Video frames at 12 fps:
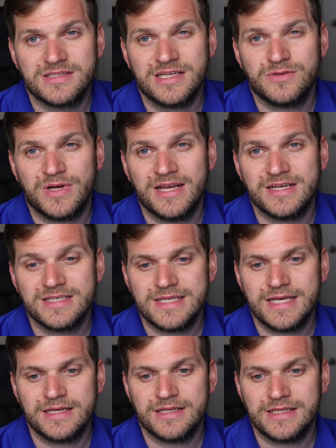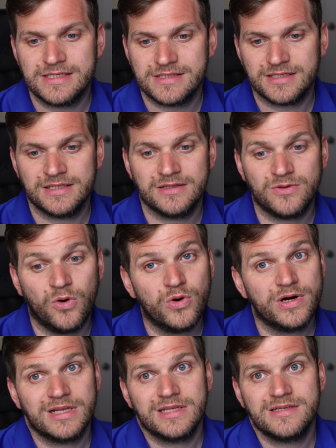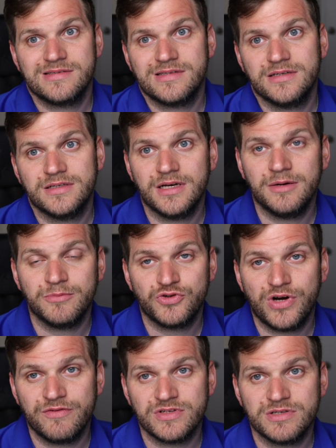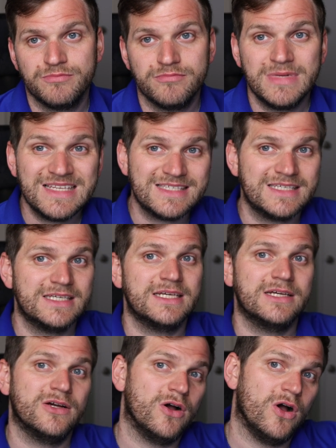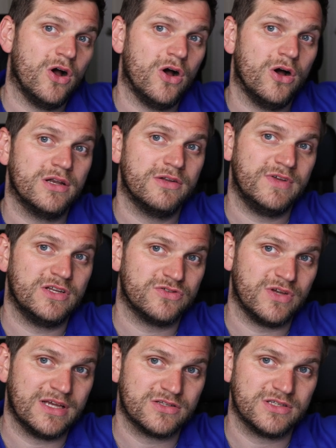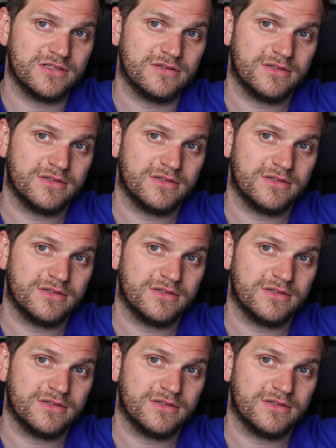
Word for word: That's what I understand at least, uh, or at least the um, drivers are missing on the Venus OS,